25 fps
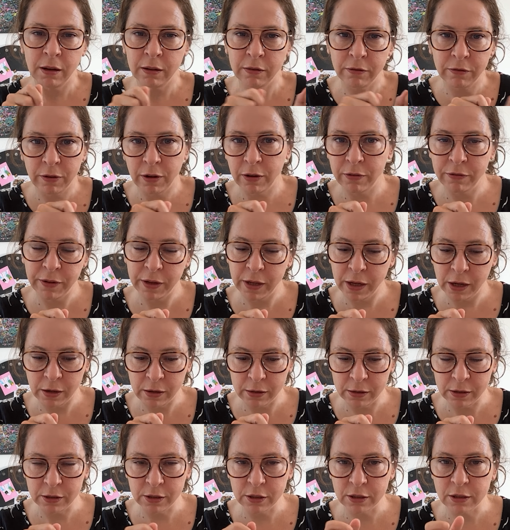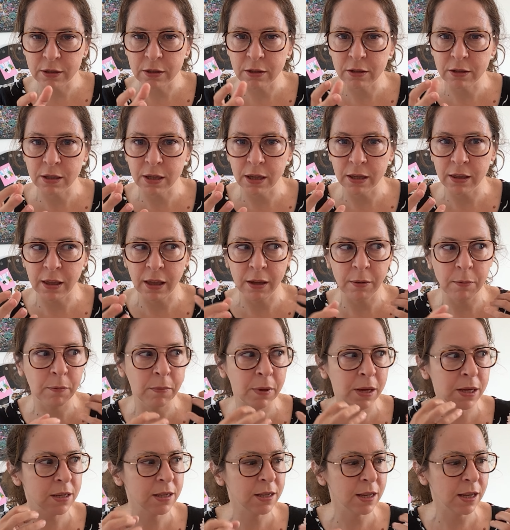fluffy yarn just because I think
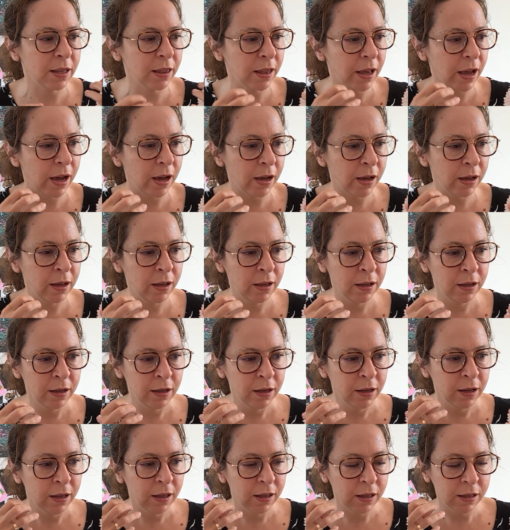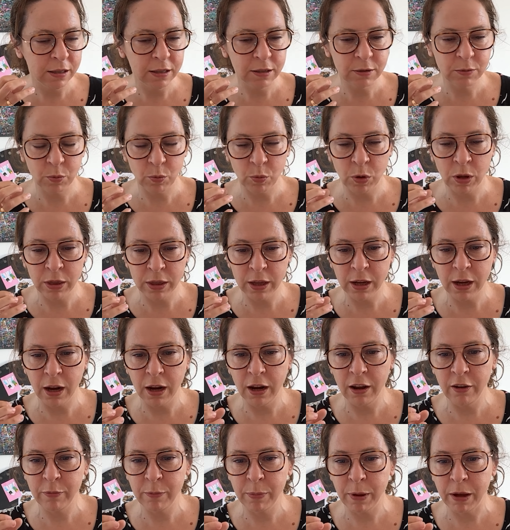mixing that's one thing I
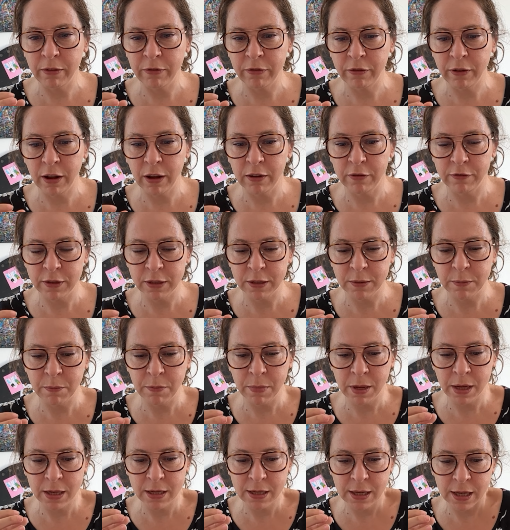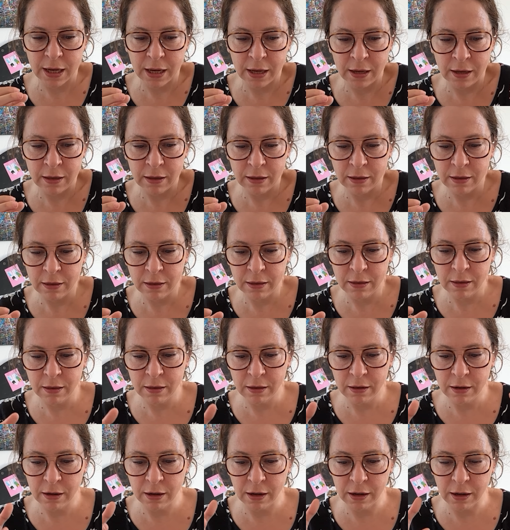love about fluff is mixing
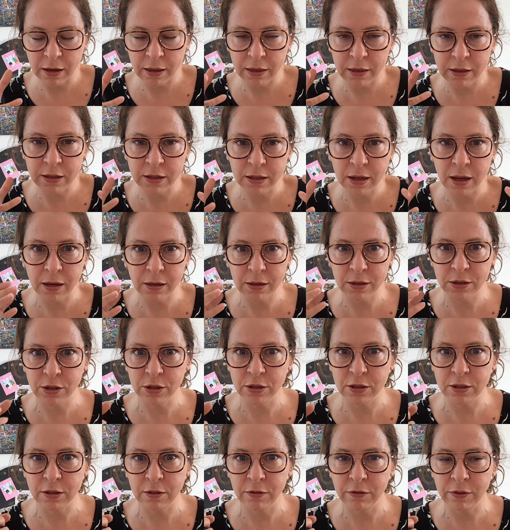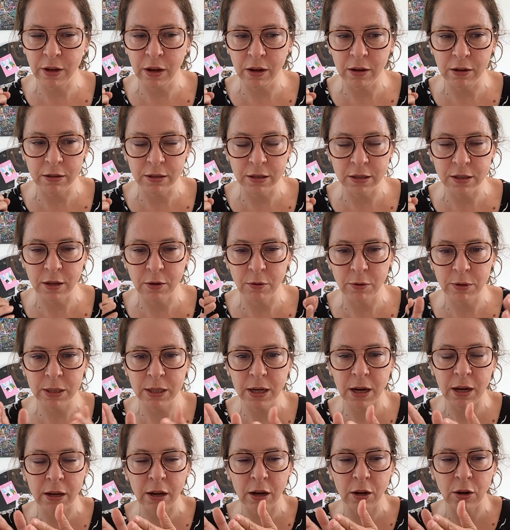like the textures of yarn. So it's
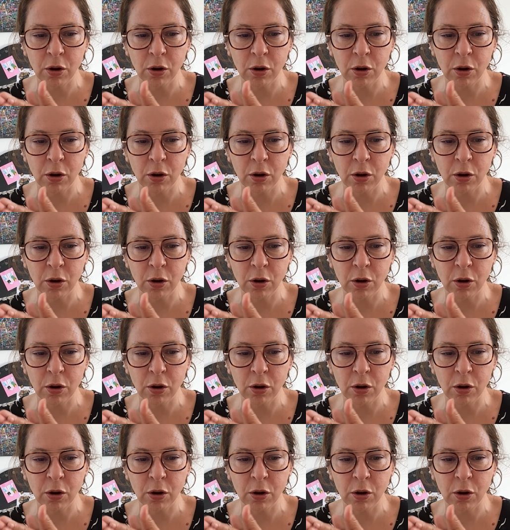like a